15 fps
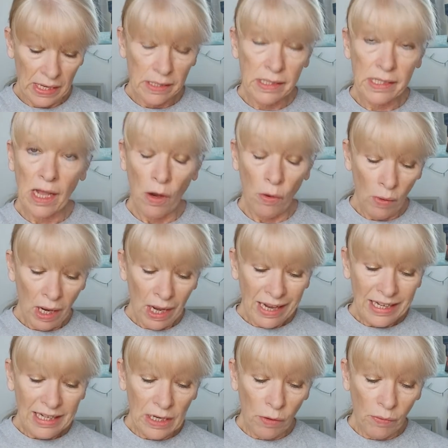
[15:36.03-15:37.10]
So,
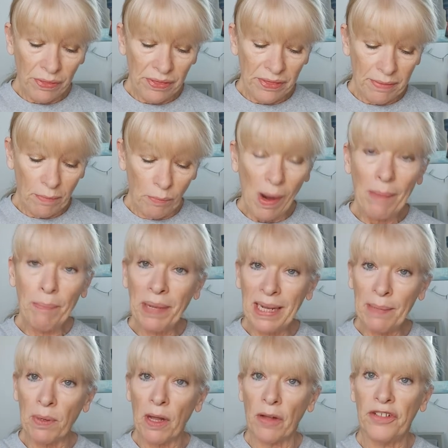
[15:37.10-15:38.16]
you know, when
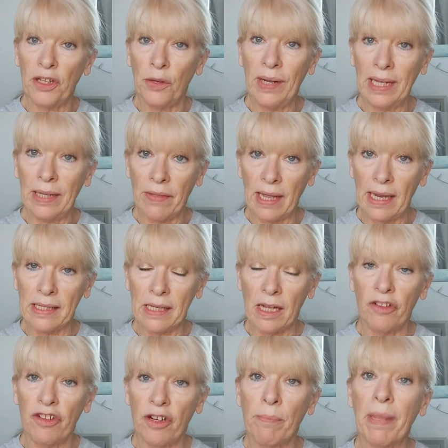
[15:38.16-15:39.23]
people are doing this,
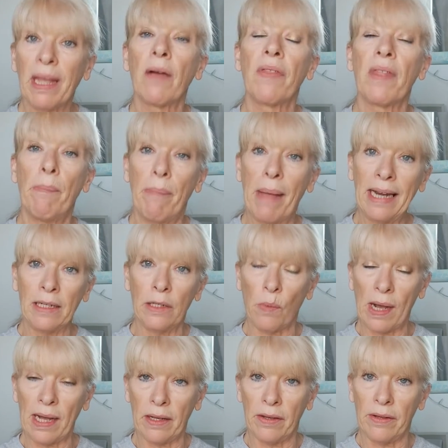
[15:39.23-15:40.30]
are jumping on the
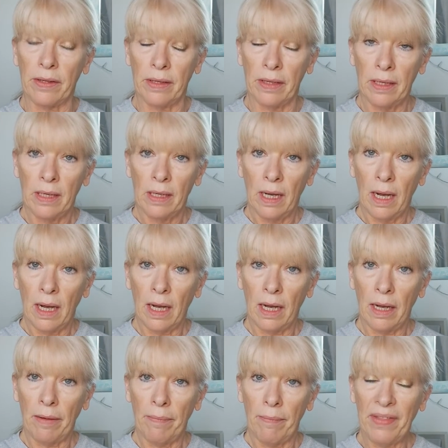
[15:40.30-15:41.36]
bandwagon,
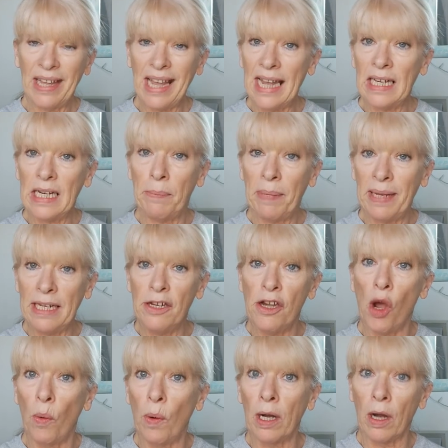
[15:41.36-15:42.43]
the KDP
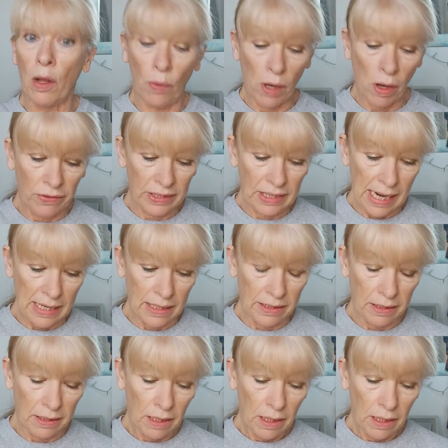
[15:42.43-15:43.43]
no and low content,